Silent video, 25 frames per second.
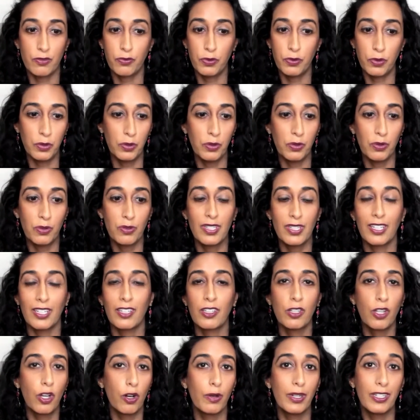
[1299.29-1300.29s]
foods,
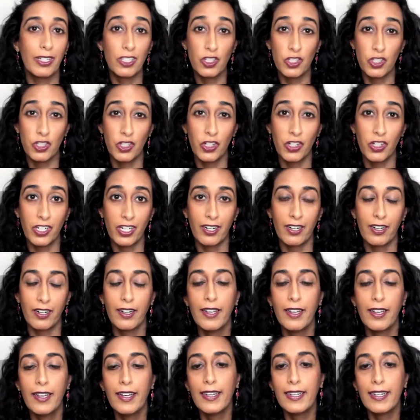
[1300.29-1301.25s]
and low in sugar.